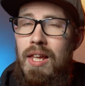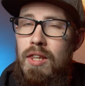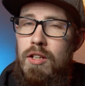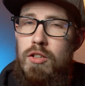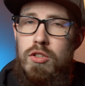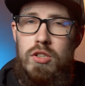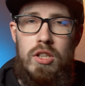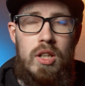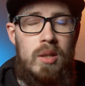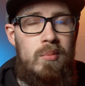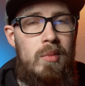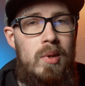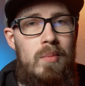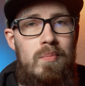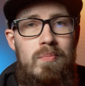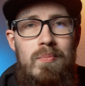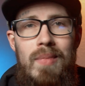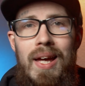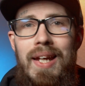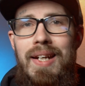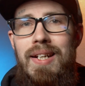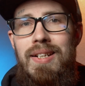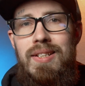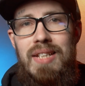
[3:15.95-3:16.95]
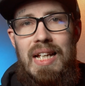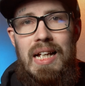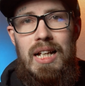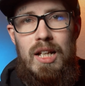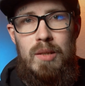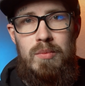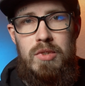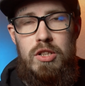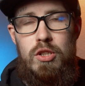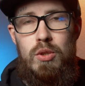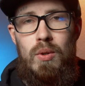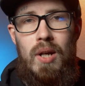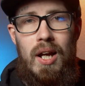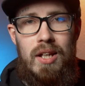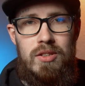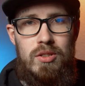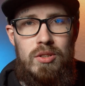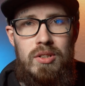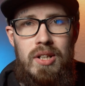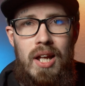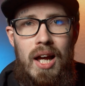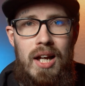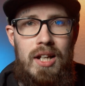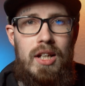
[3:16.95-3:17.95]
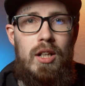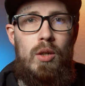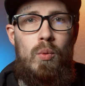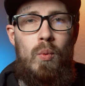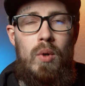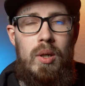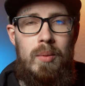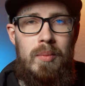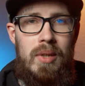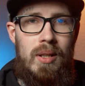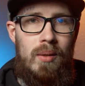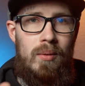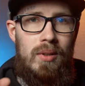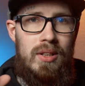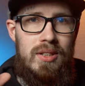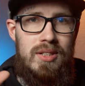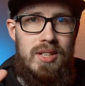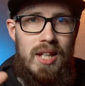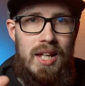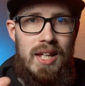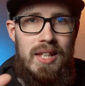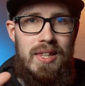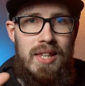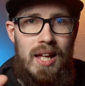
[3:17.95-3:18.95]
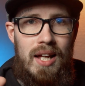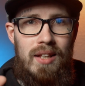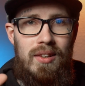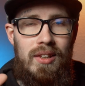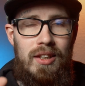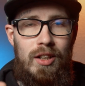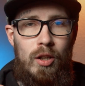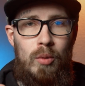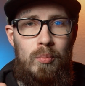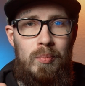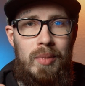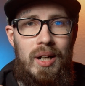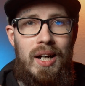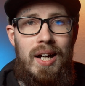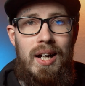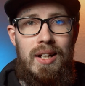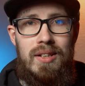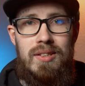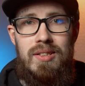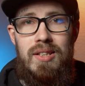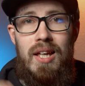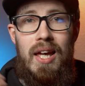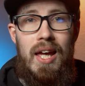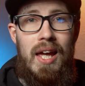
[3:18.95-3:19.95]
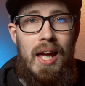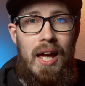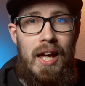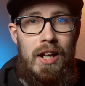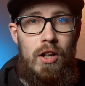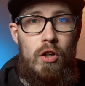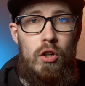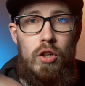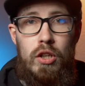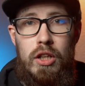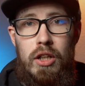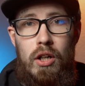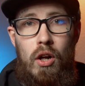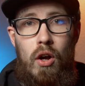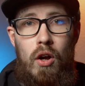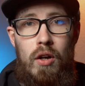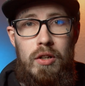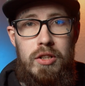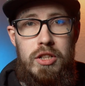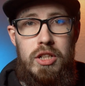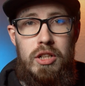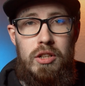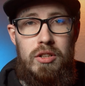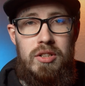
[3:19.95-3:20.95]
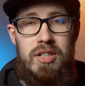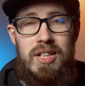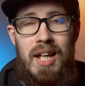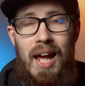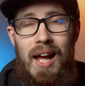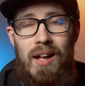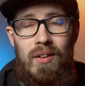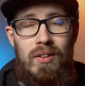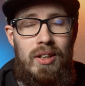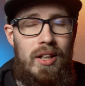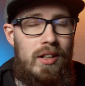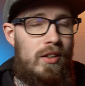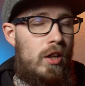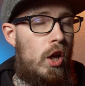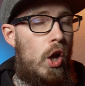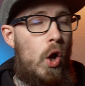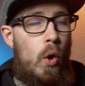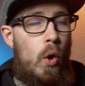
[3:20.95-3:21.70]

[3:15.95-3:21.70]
There's gonna be many times that you guys are not gonna wanna be able to take that little box and hook it onto your talent.